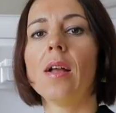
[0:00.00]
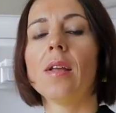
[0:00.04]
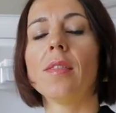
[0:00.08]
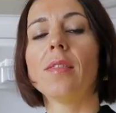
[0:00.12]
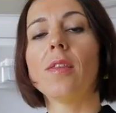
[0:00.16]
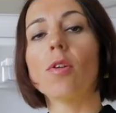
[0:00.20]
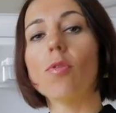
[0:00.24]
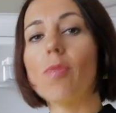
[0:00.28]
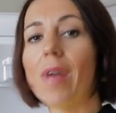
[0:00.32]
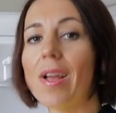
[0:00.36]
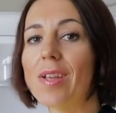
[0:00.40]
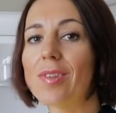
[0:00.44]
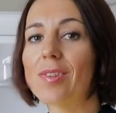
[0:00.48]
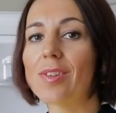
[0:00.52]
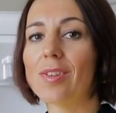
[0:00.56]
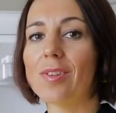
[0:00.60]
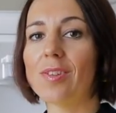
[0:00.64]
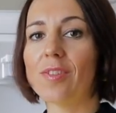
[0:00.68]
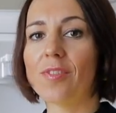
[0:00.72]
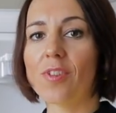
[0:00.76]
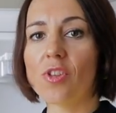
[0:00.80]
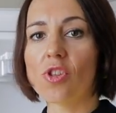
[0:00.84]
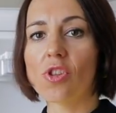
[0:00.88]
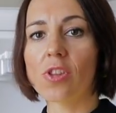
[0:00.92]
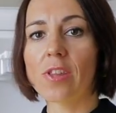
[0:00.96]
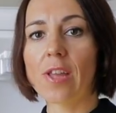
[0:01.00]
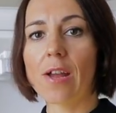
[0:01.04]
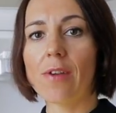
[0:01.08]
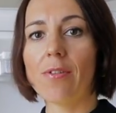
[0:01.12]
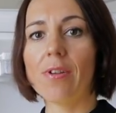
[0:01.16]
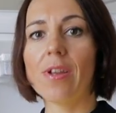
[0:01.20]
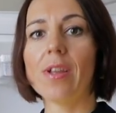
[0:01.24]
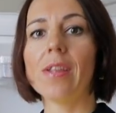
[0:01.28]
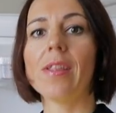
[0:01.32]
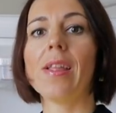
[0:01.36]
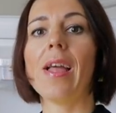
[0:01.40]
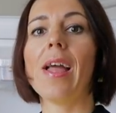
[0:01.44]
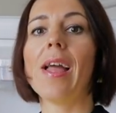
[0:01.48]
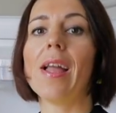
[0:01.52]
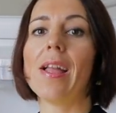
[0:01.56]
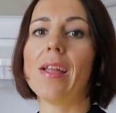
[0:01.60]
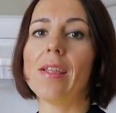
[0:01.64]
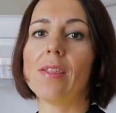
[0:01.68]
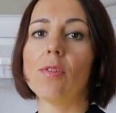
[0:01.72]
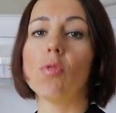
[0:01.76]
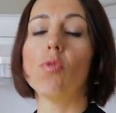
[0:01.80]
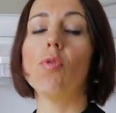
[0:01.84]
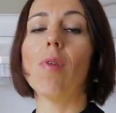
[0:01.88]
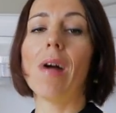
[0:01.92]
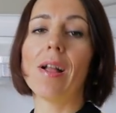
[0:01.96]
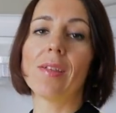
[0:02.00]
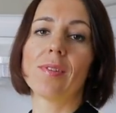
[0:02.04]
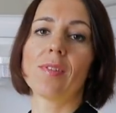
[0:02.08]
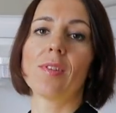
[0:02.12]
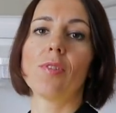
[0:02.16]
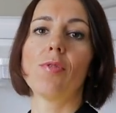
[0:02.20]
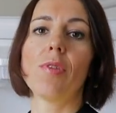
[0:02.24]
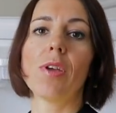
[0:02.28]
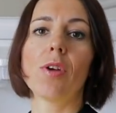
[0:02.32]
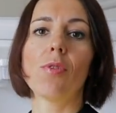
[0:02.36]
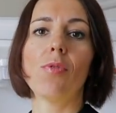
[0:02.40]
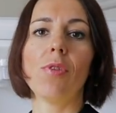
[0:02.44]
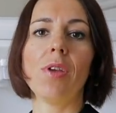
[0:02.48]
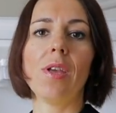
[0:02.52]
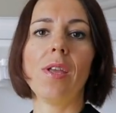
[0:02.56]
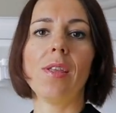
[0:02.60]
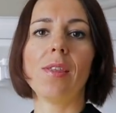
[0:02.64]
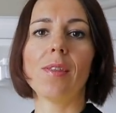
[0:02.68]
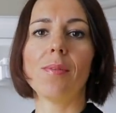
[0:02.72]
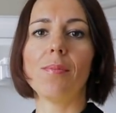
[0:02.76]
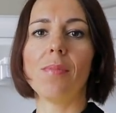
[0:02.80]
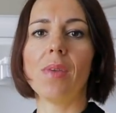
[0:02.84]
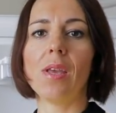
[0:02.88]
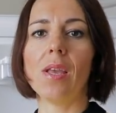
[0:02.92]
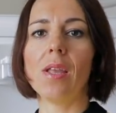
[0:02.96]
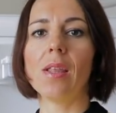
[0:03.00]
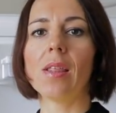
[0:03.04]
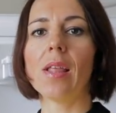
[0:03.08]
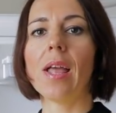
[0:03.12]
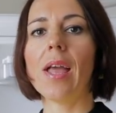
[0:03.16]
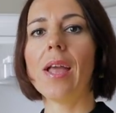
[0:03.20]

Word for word: The rest is vegetarian, and once a week we eat meat.